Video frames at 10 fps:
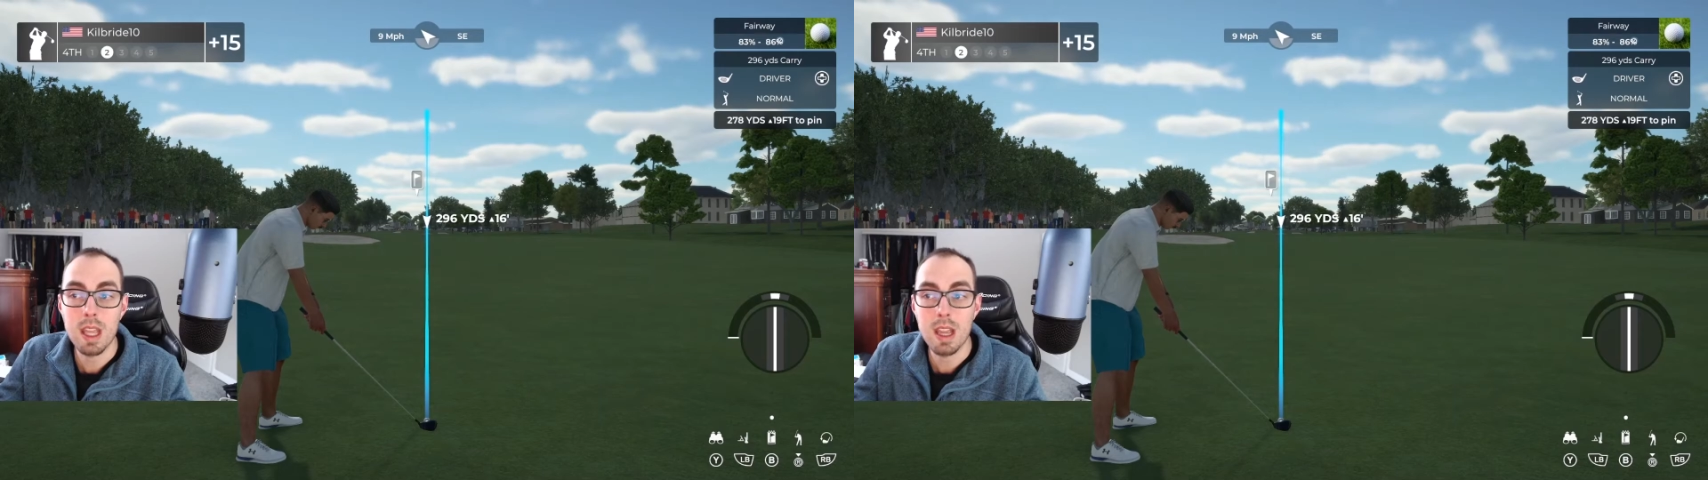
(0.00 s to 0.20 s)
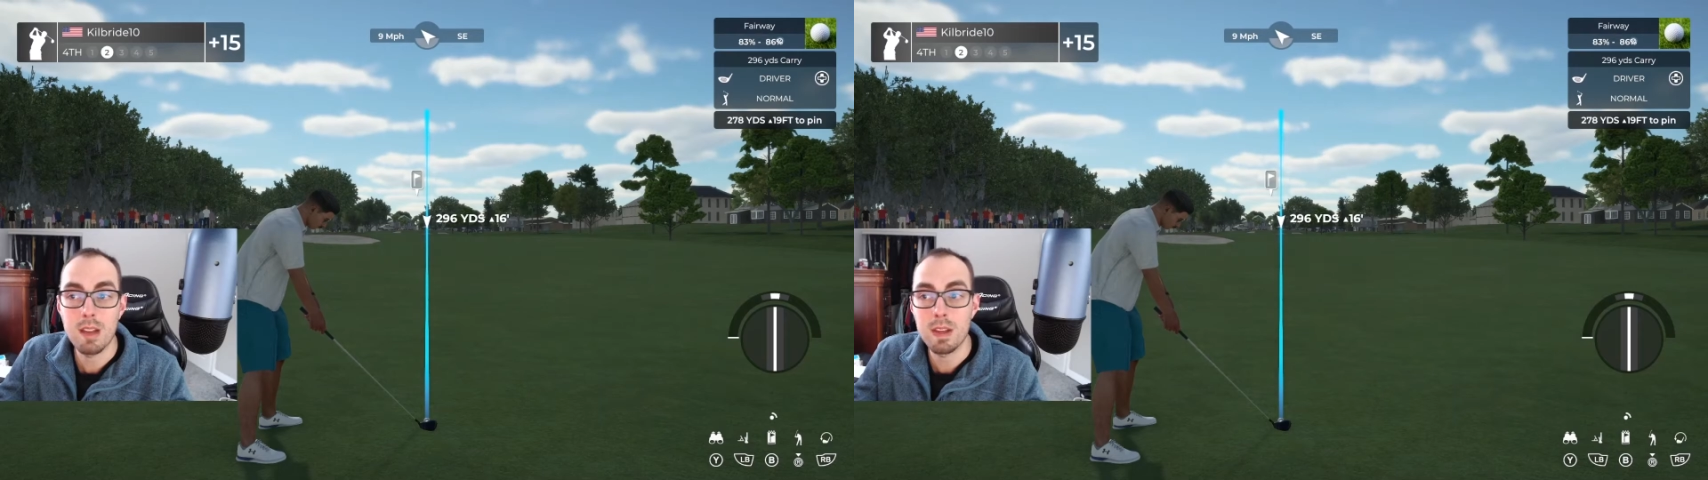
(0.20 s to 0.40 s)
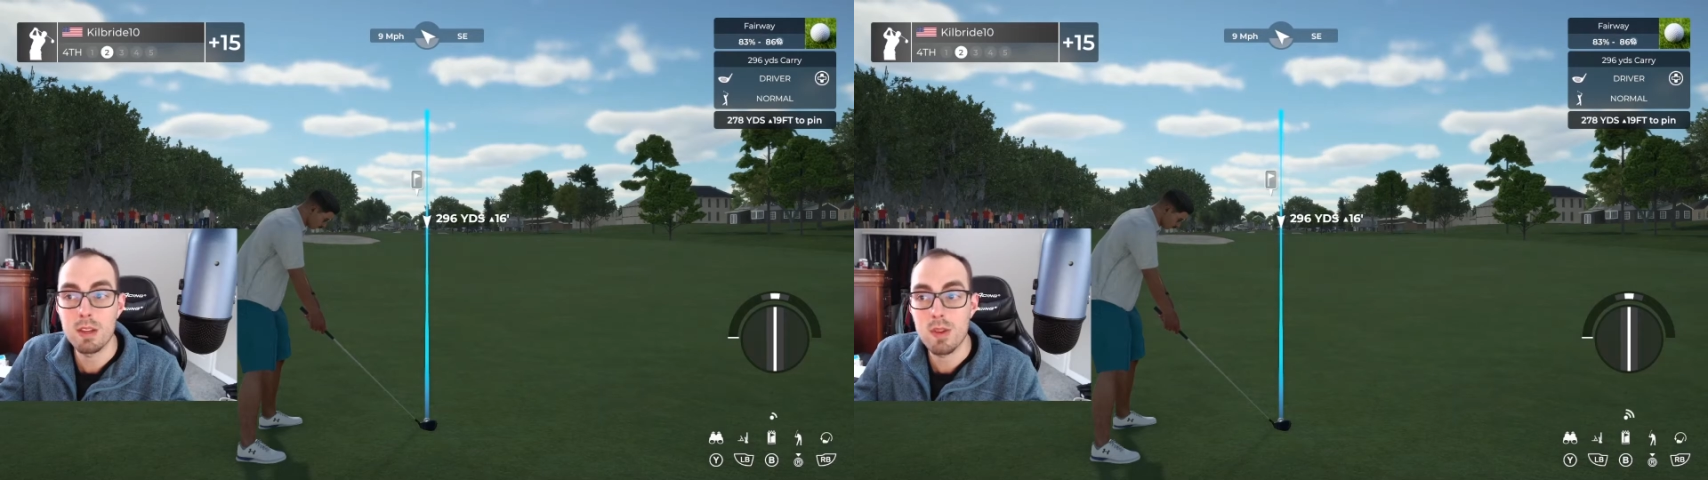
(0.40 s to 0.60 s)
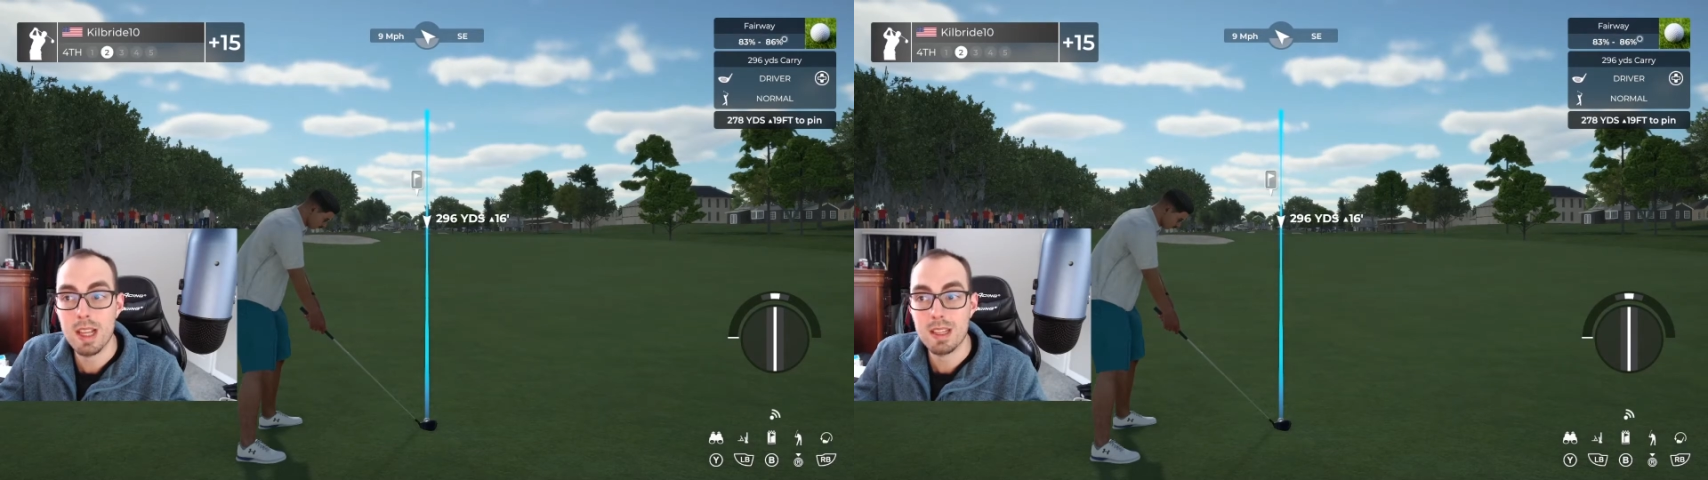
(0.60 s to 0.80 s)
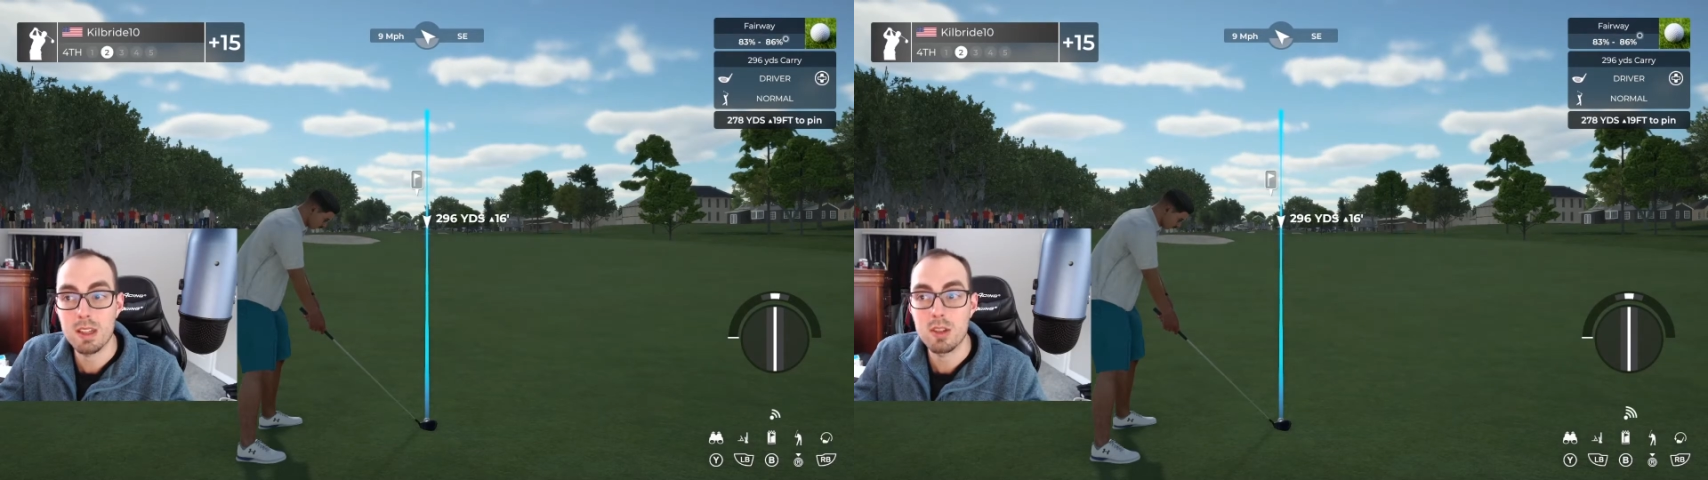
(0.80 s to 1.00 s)
have a
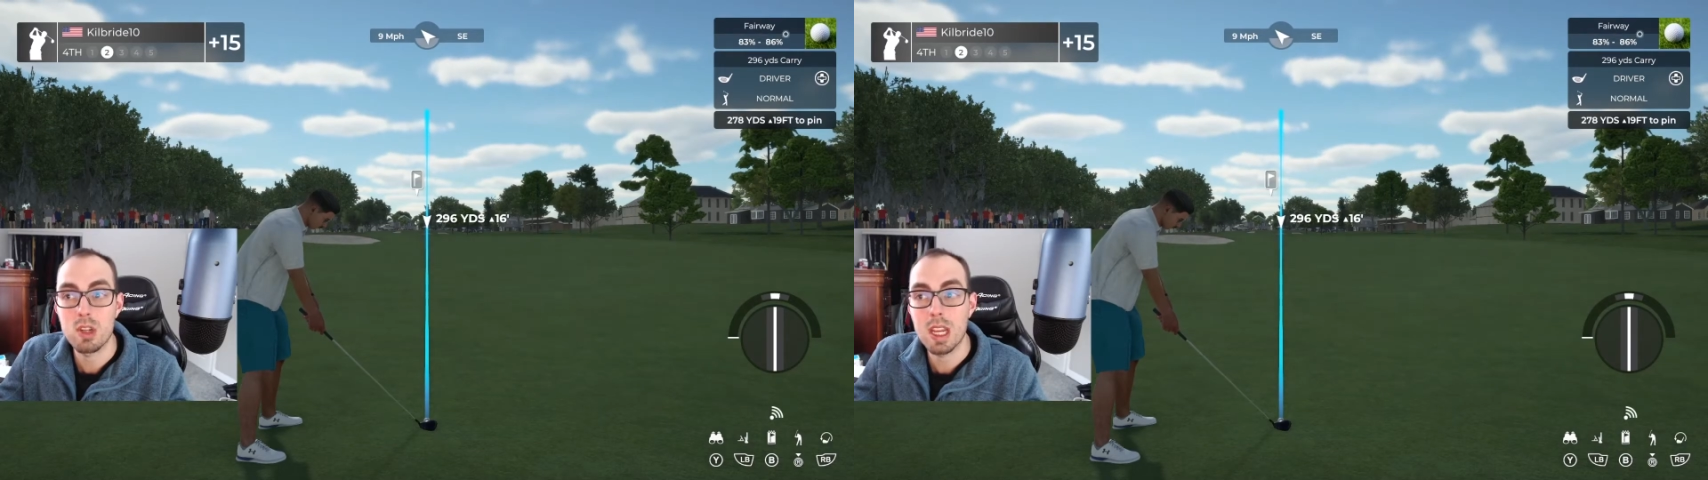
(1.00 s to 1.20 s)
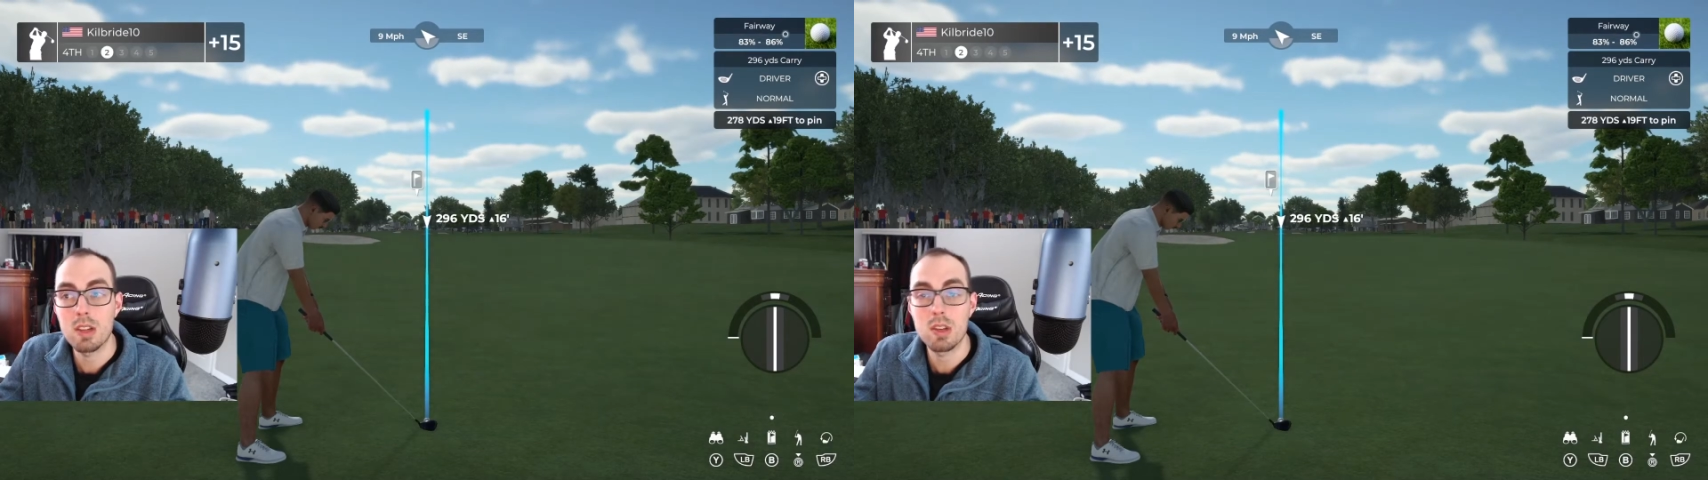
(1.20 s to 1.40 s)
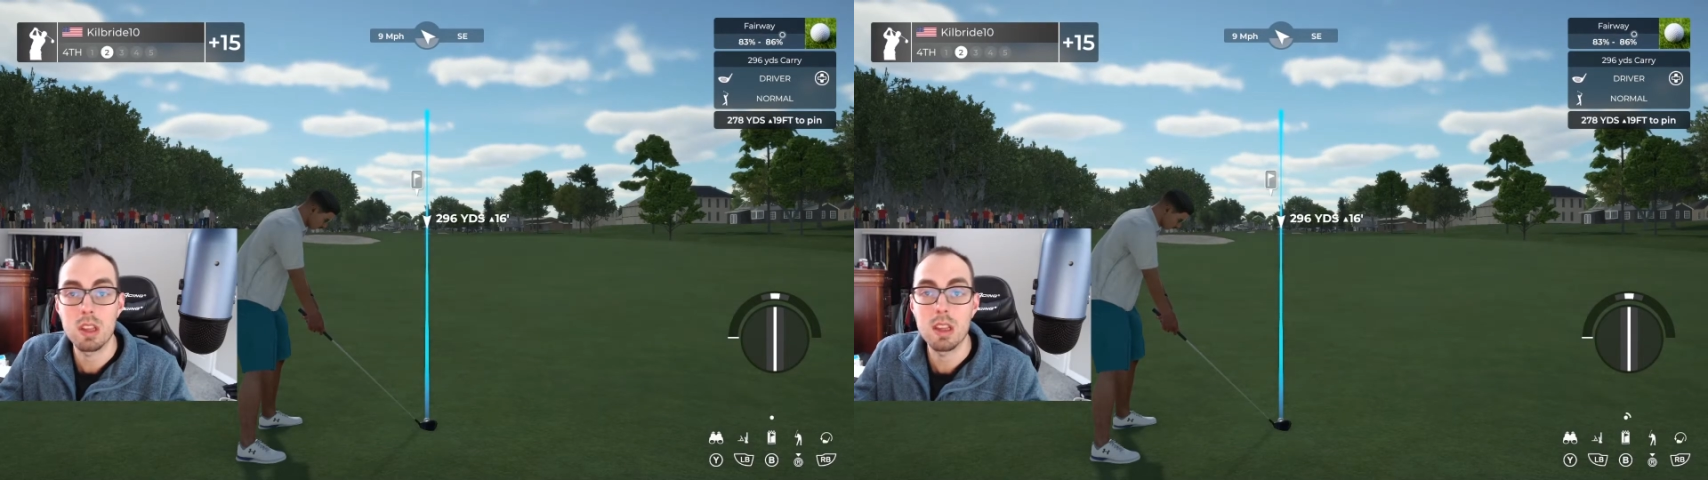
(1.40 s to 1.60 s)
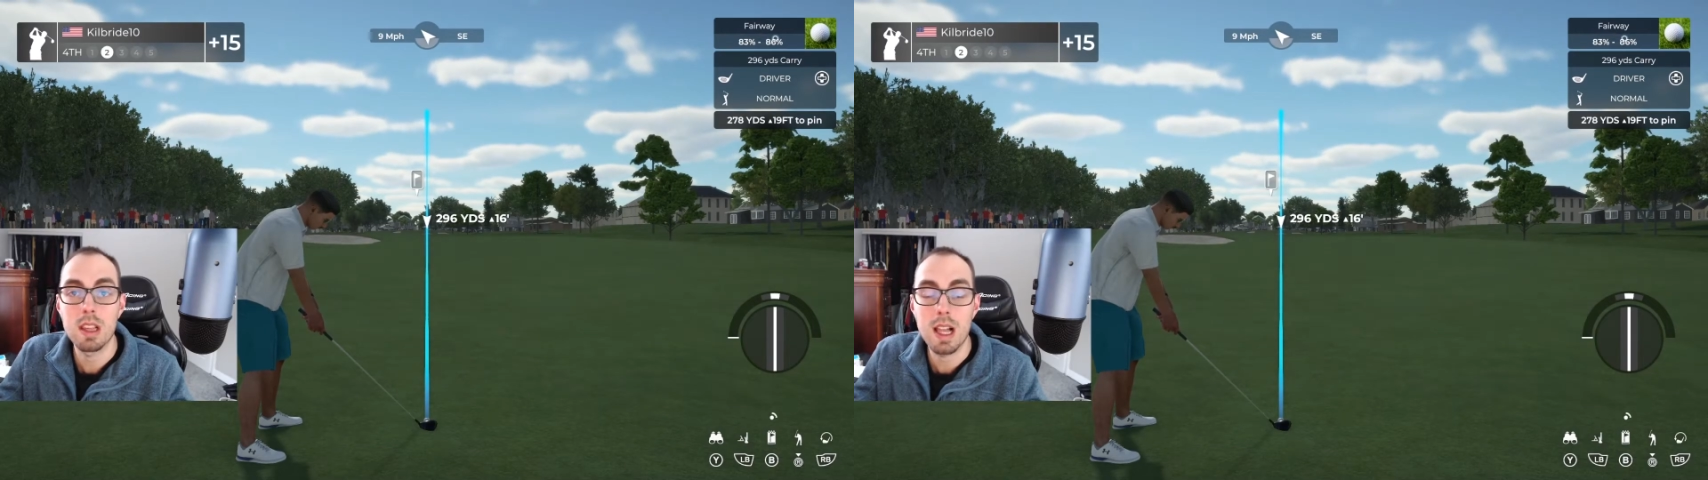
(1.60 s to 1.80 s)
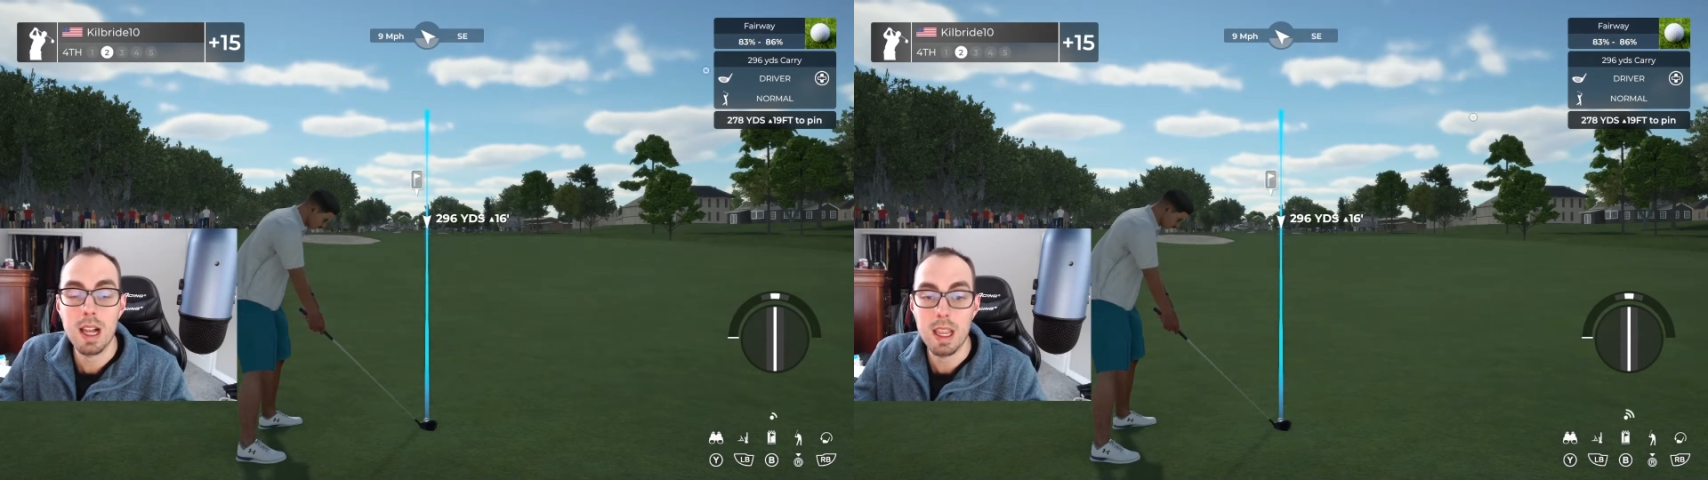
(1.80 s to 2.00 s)
drastic change in
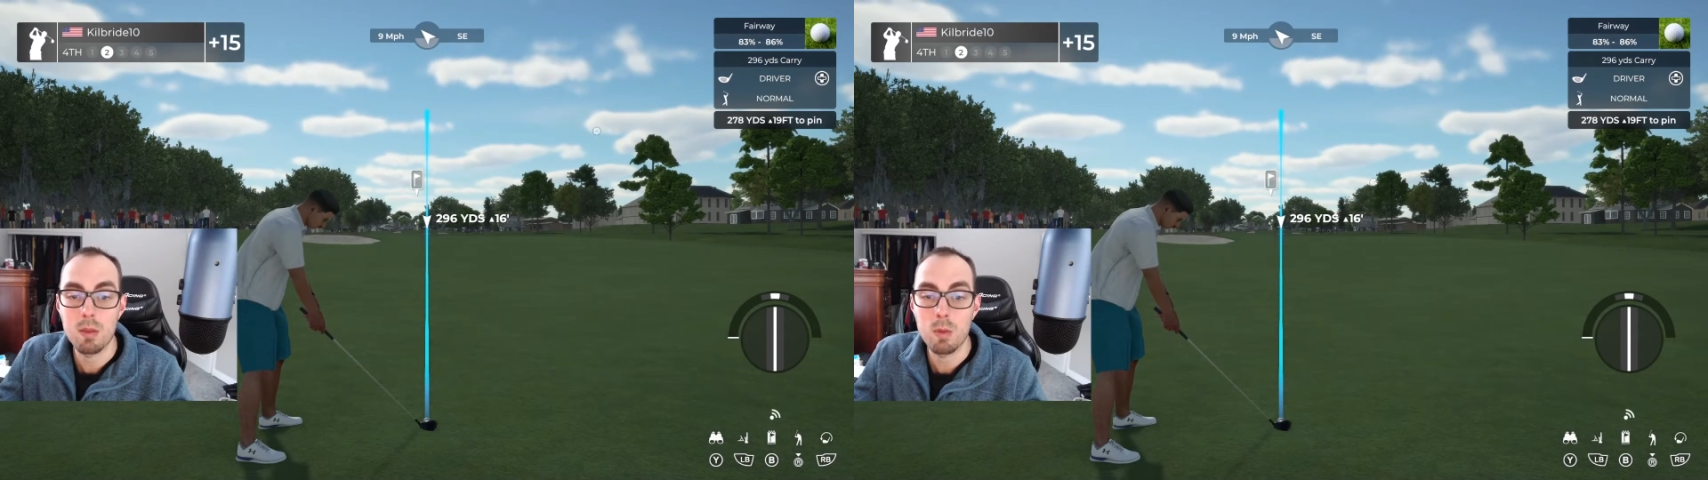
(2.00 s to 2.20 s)
lie